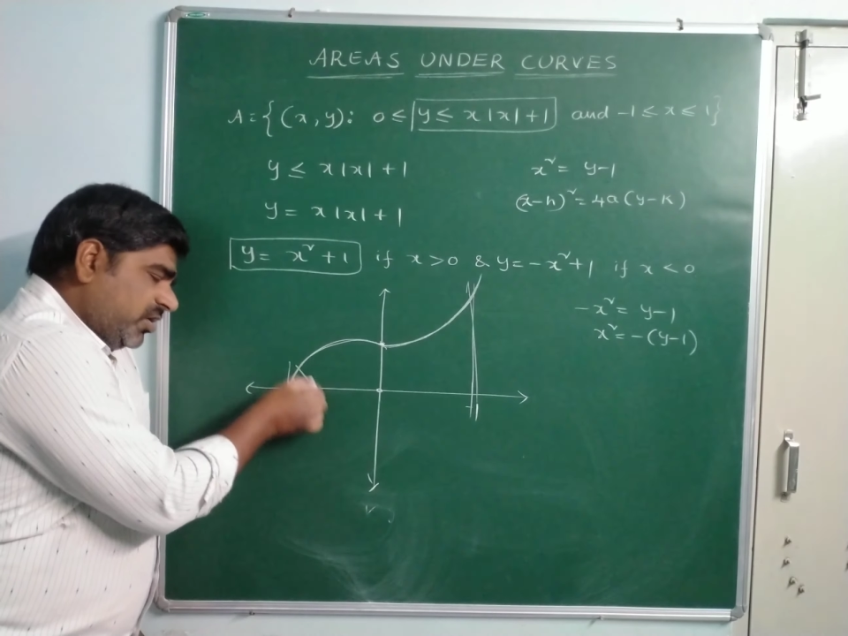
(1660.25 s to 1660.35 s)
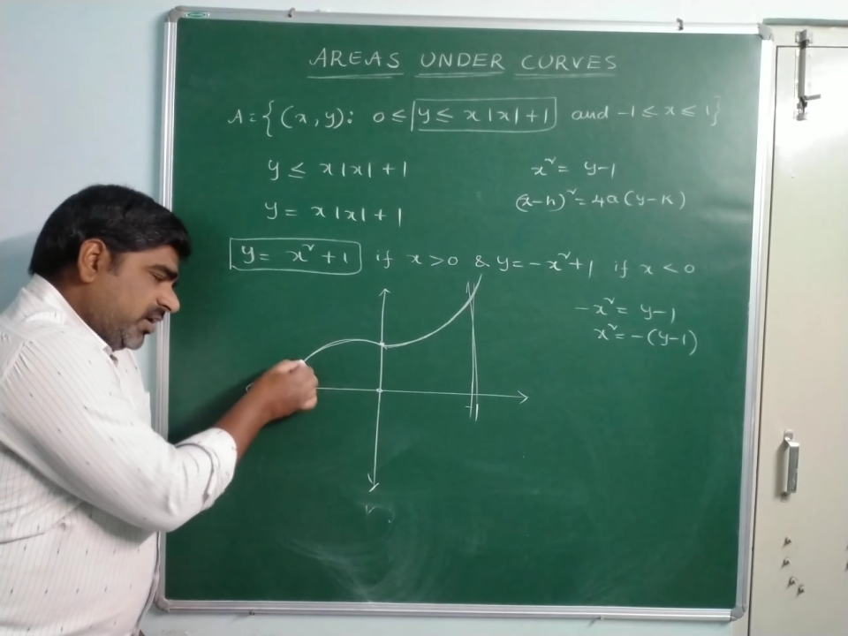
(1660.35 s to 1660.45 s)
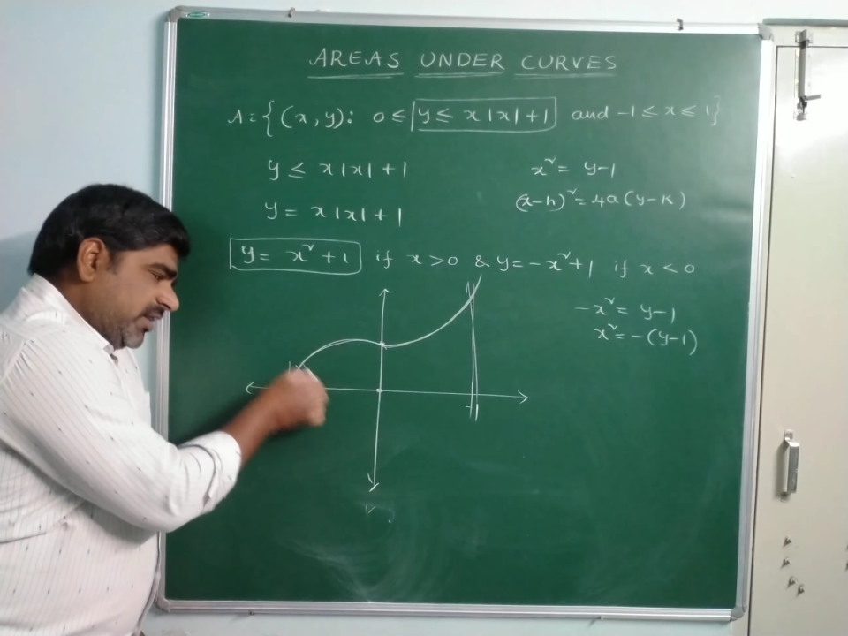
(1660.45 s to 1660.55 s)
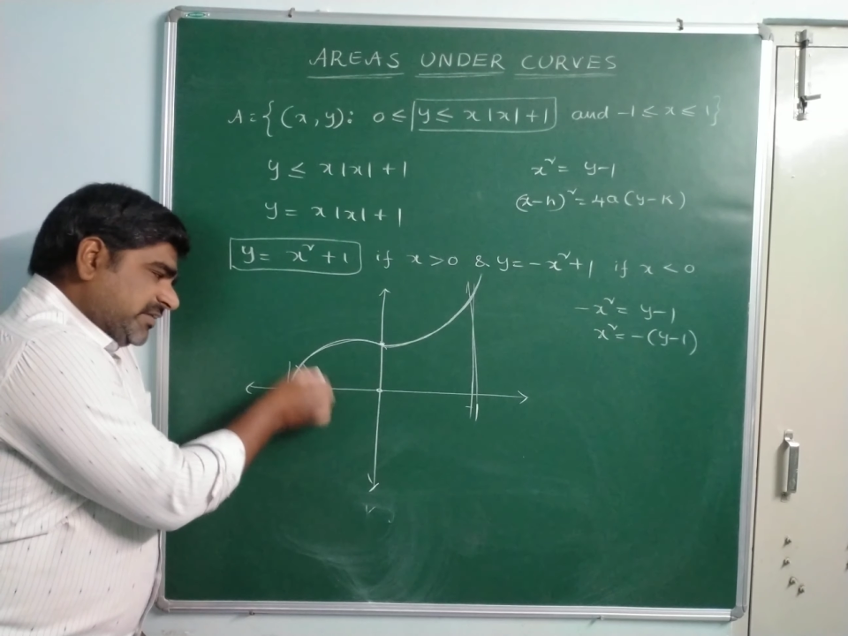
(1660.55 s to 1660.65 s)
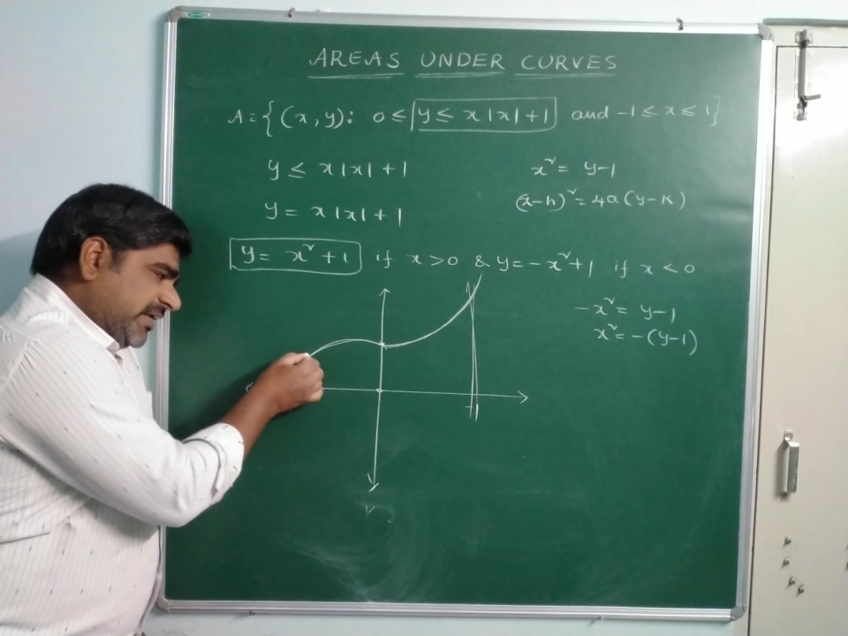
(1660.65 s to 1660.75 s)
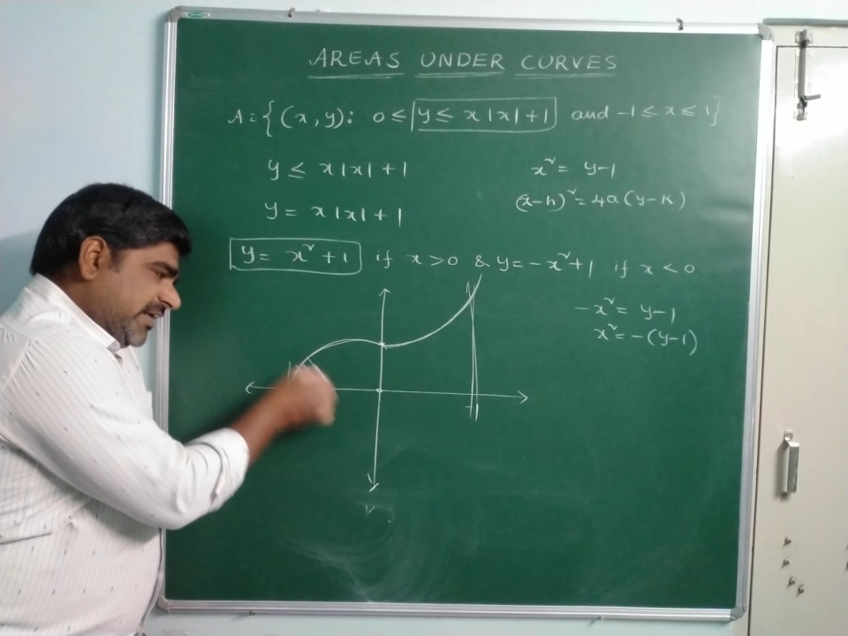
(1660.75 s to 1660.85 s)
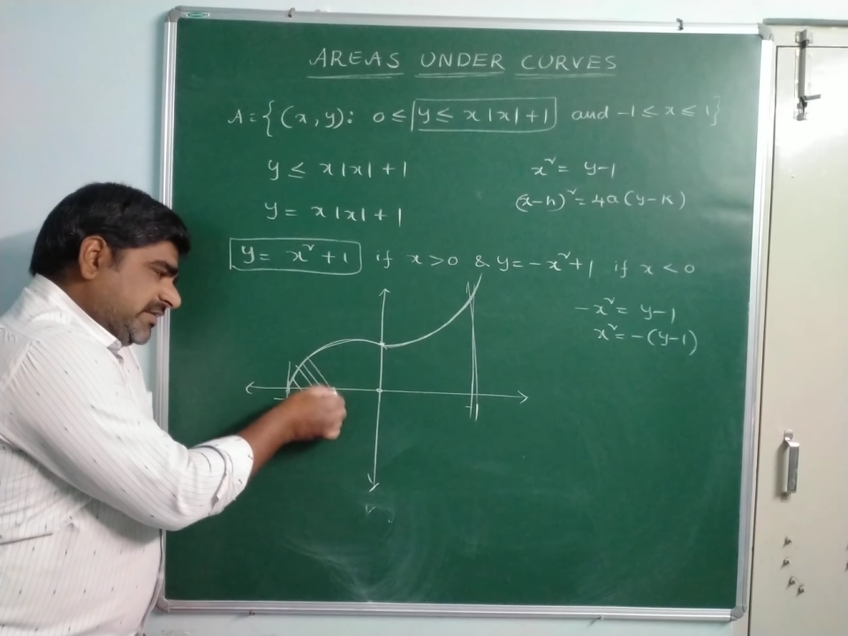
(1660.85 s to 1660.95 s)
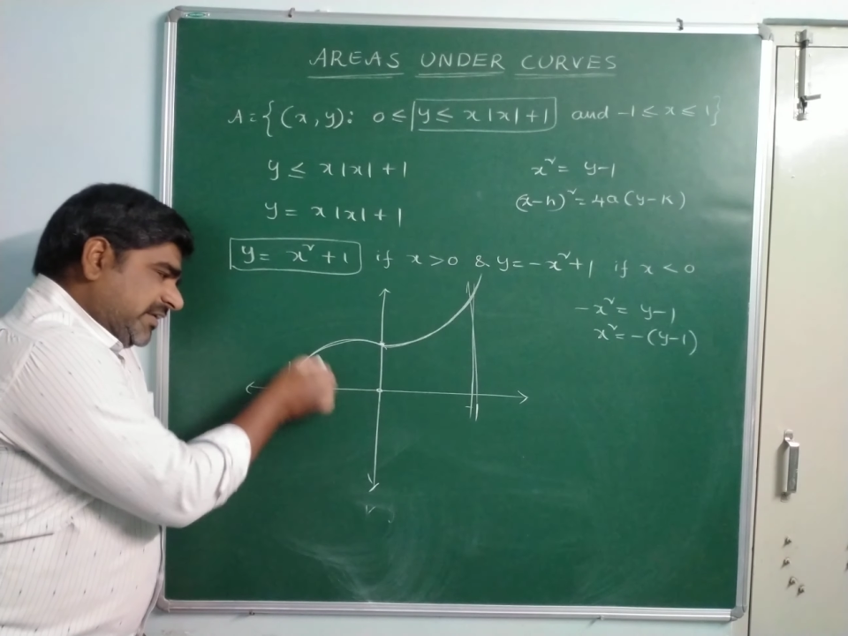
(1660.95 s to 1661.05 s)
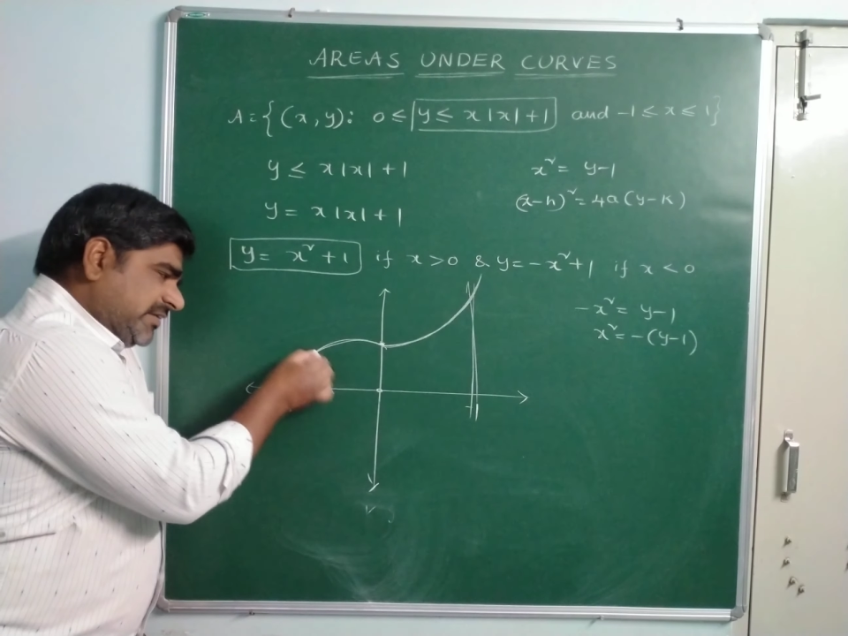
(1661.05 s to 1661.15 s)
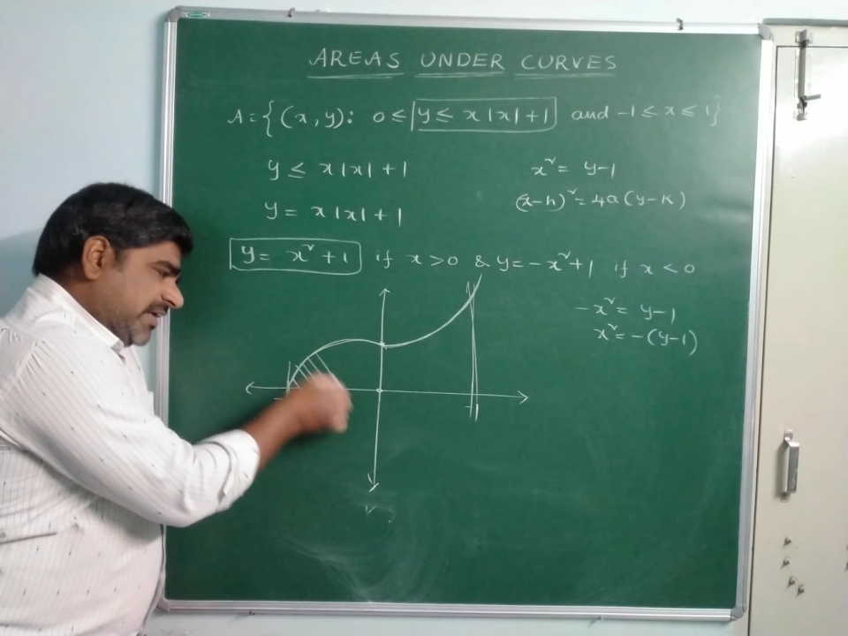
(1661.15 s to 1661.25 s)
in this case he is